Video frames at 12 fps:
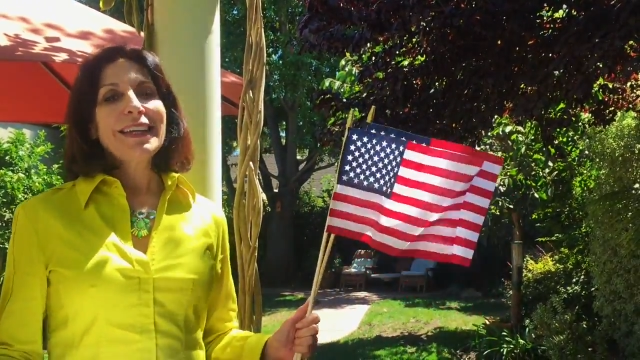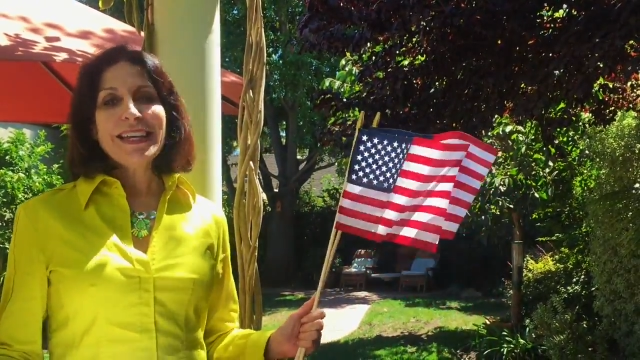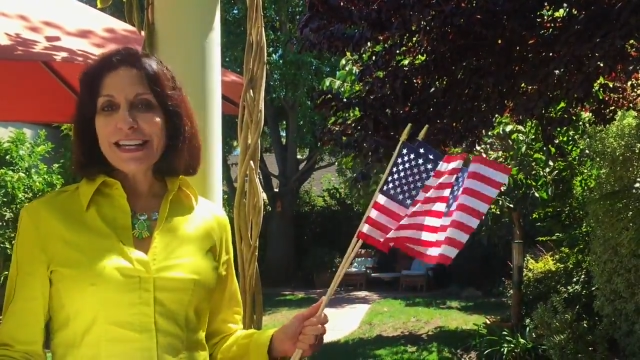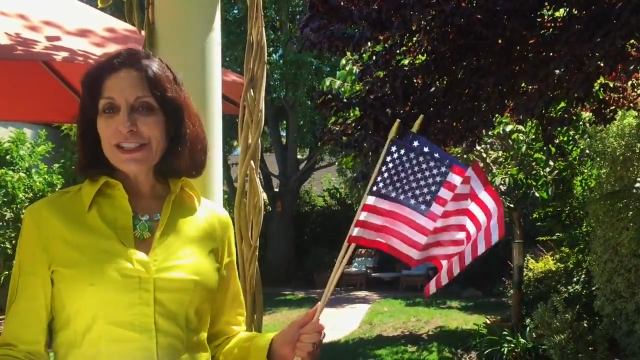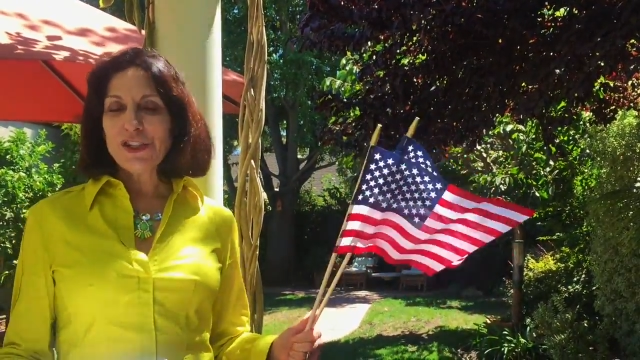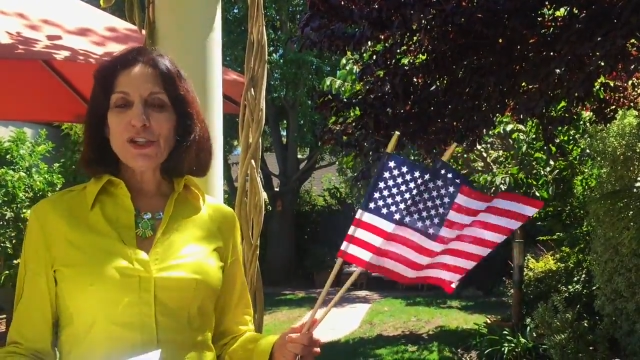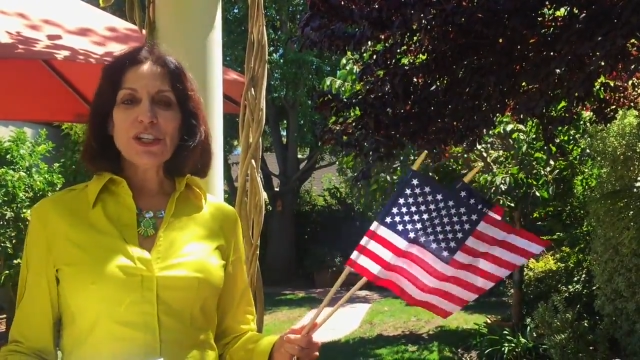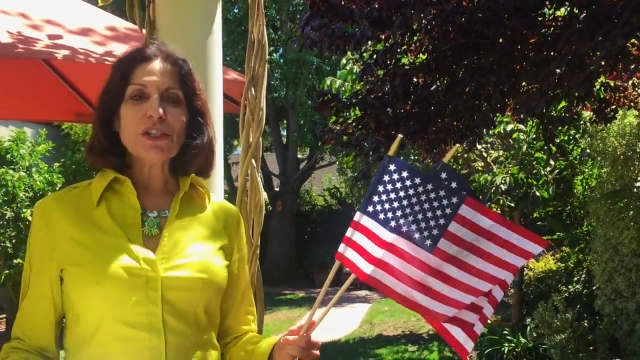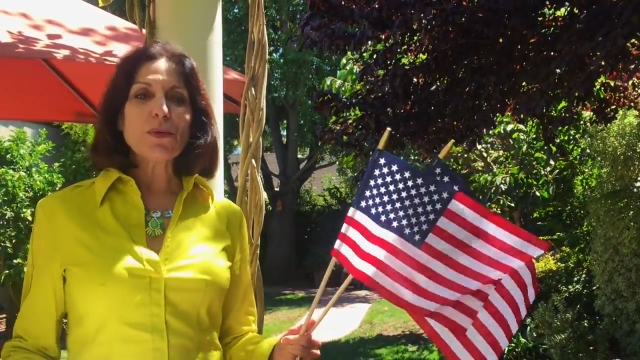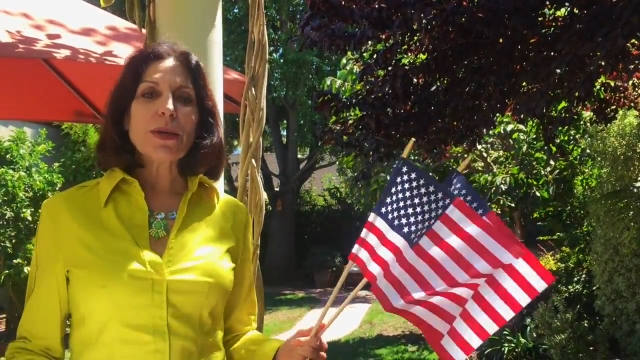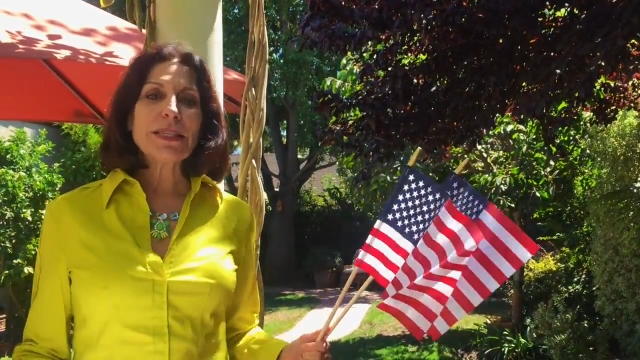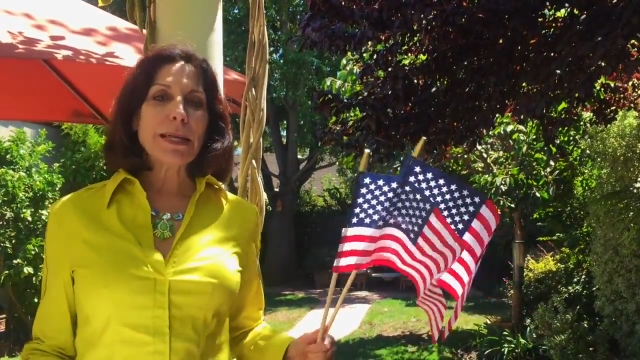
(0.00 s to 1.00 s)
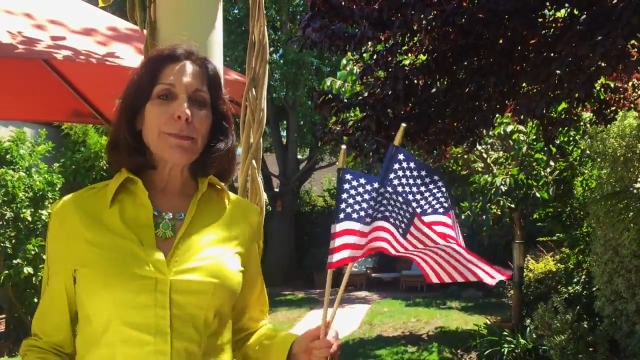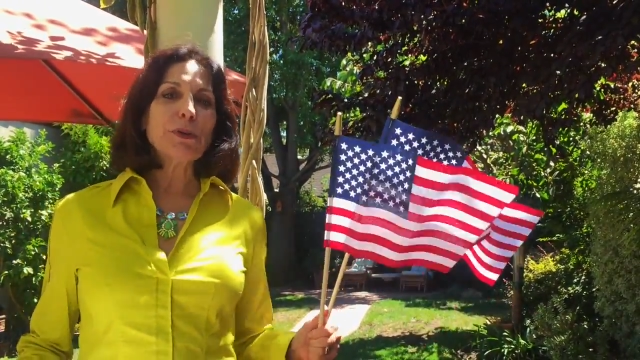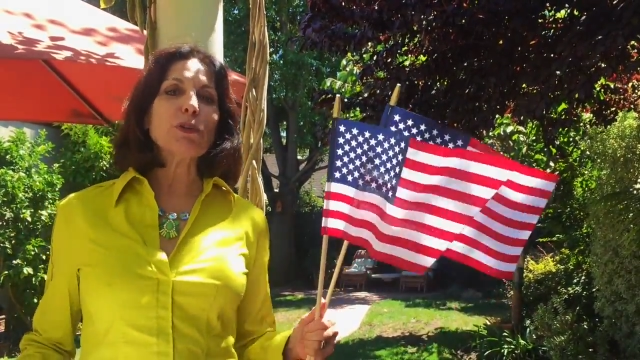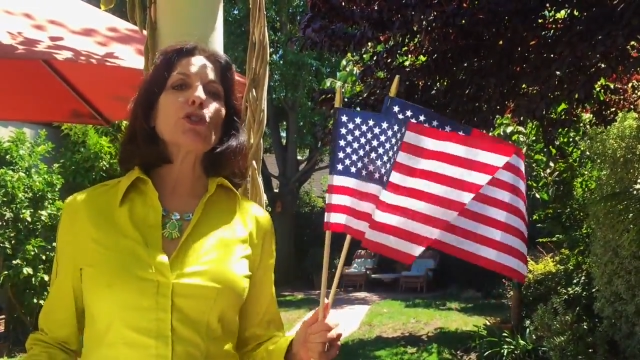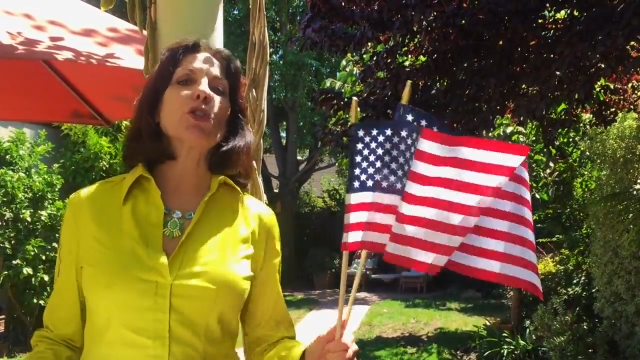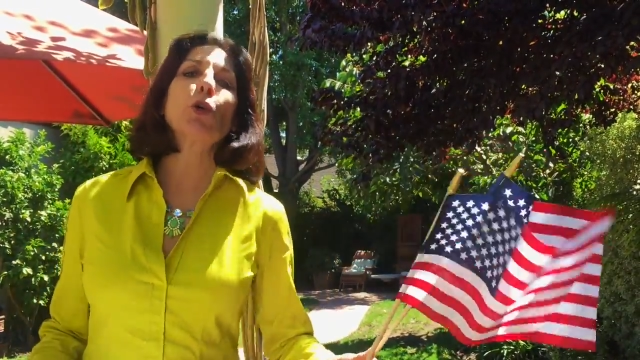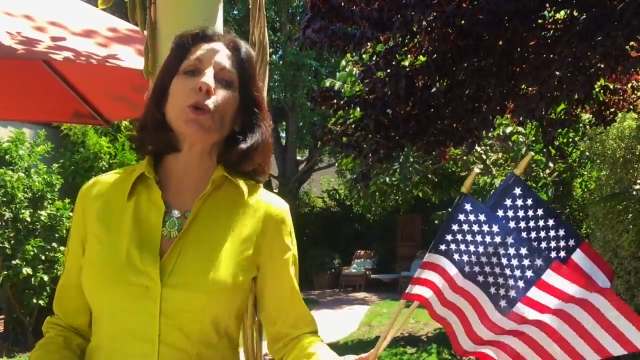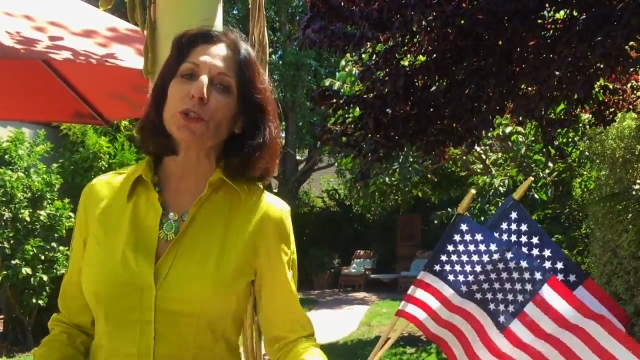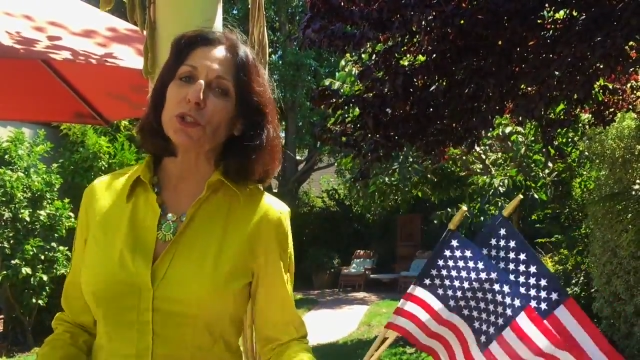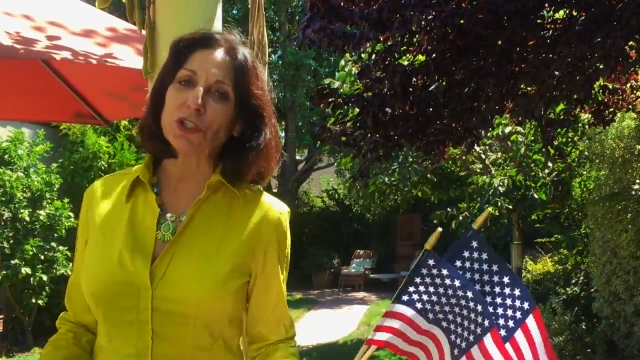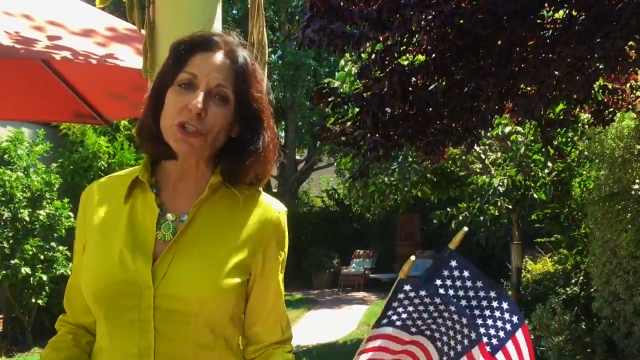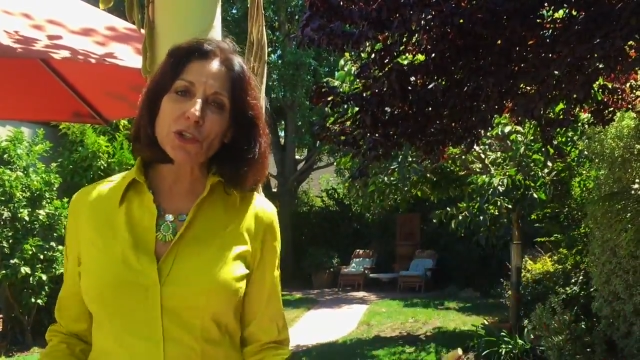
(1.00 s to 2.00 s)
Yes, you can dress up your
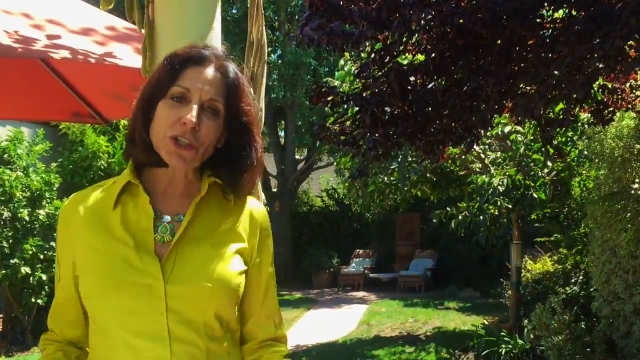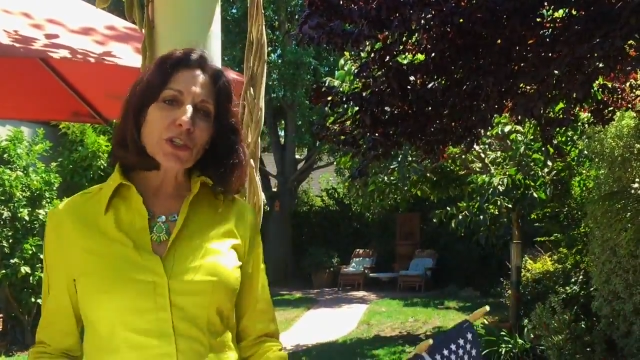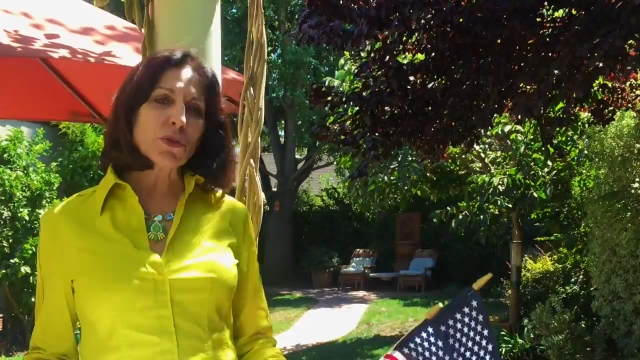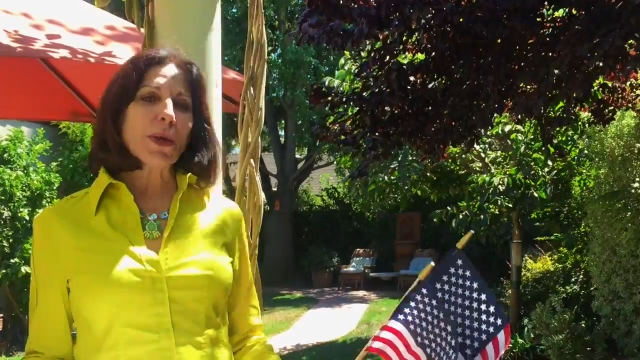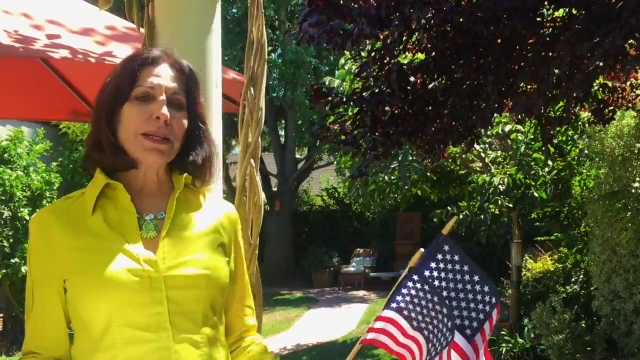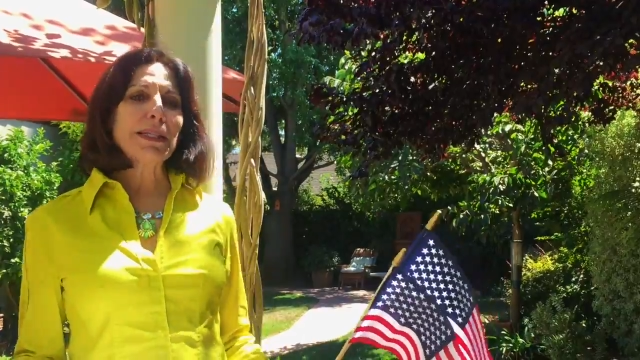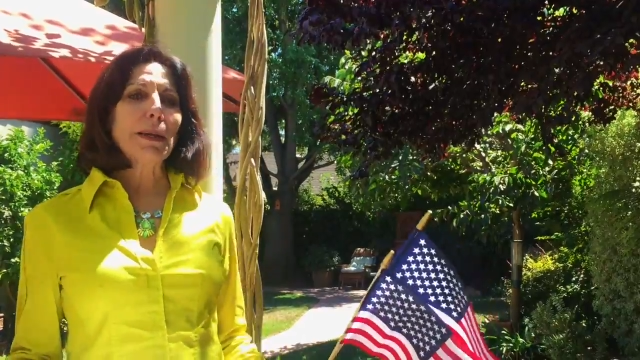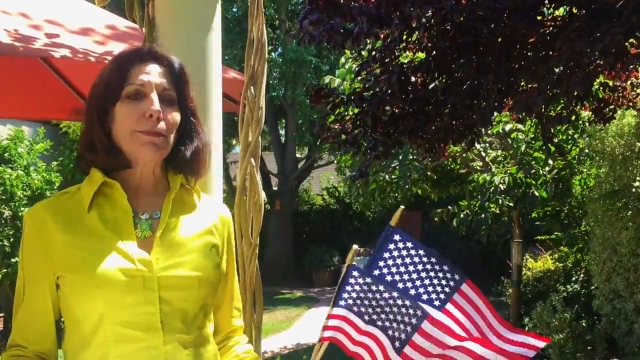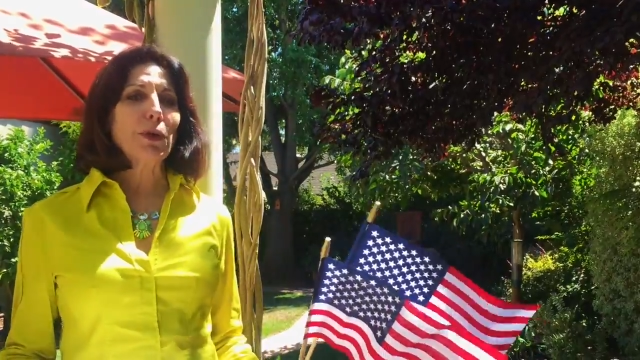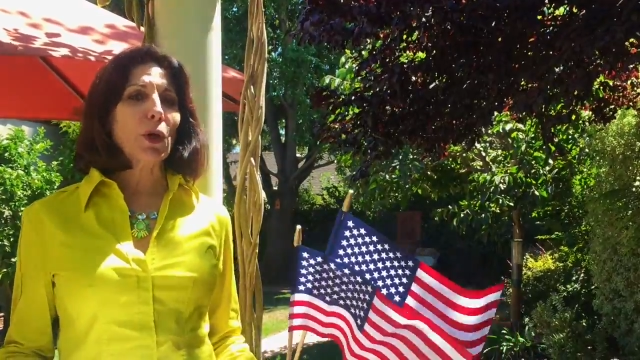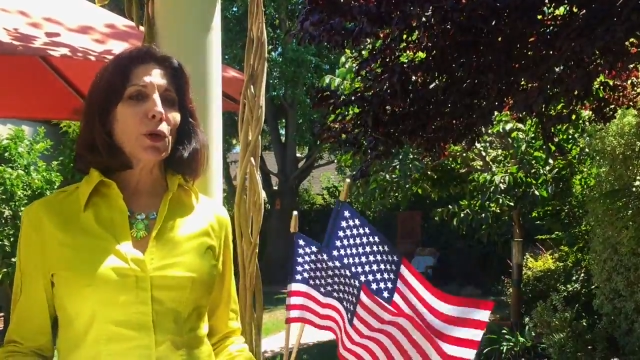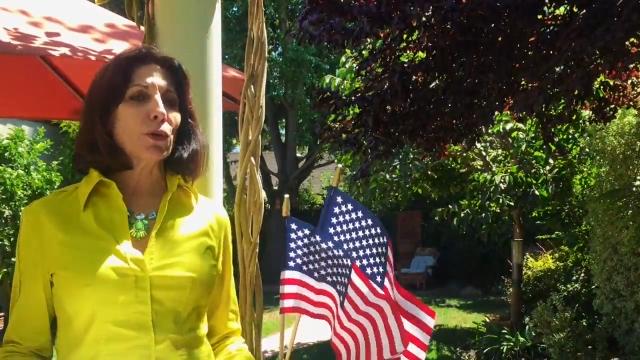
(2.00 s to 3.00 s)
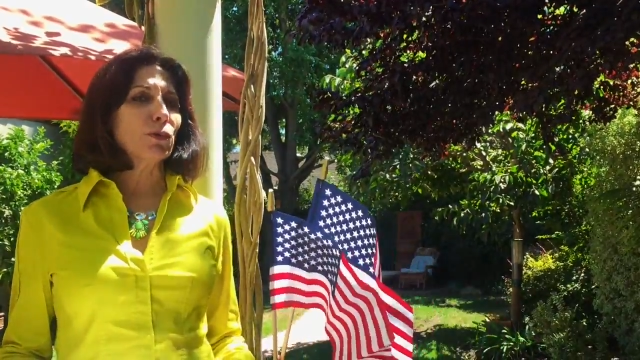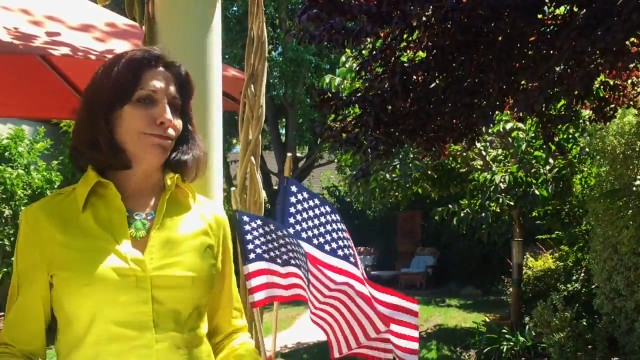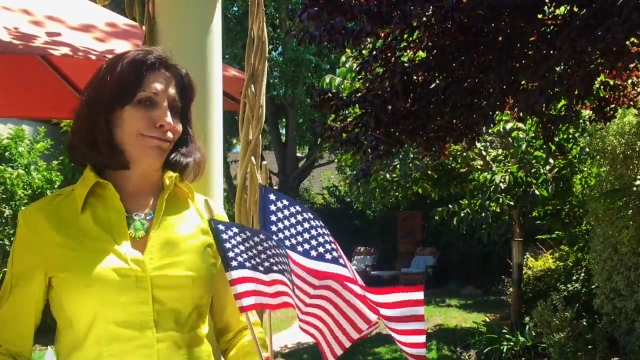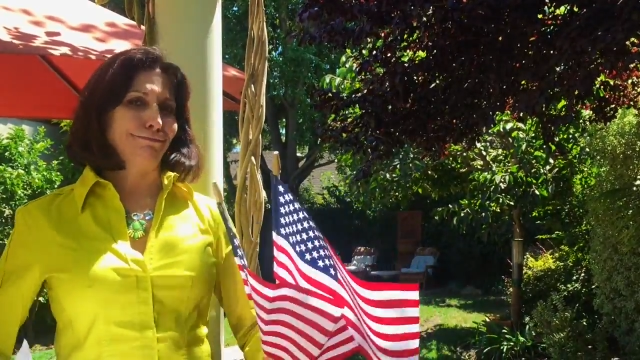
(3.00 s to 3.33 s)
turtle, you can dress up your